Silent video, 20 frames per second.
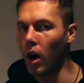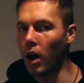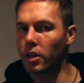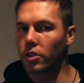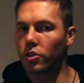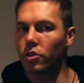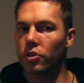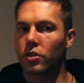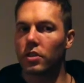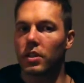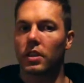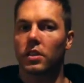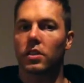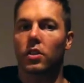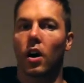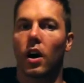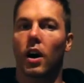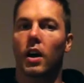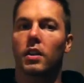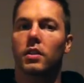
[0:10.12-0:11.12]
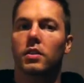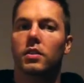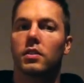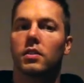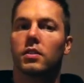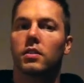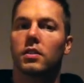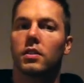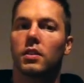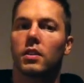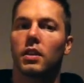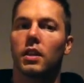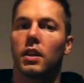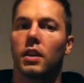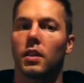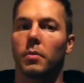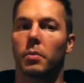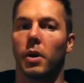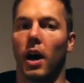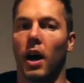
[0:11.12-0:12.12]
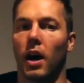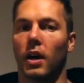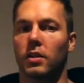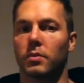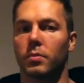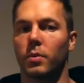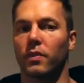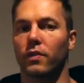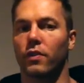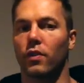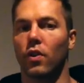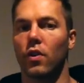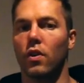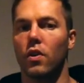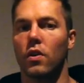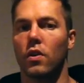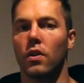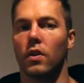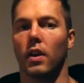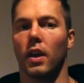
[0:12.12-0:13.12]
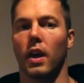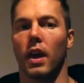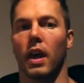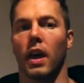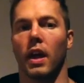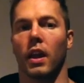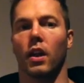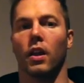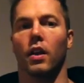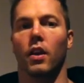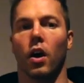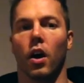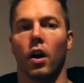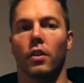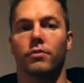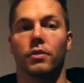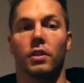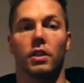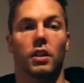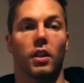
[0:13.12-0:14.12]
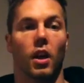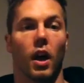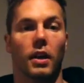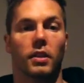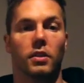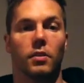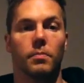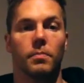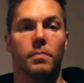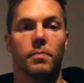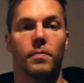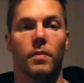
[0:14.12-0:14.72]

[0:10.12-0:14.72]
I'd used these guys in the past before and I really like them.